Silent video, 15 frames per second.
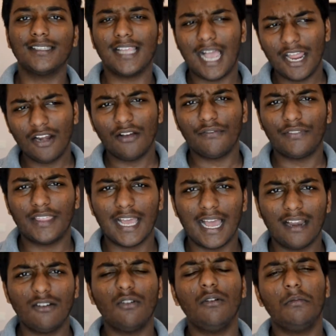kind of
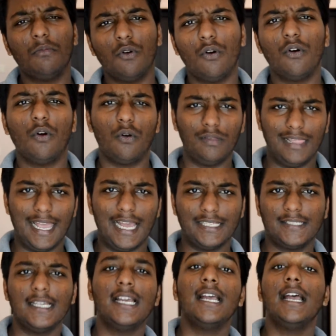that, or more or
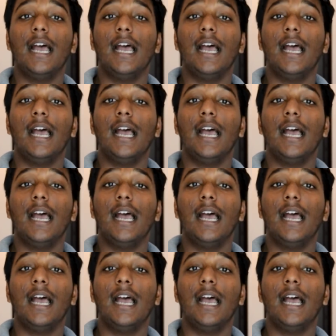less.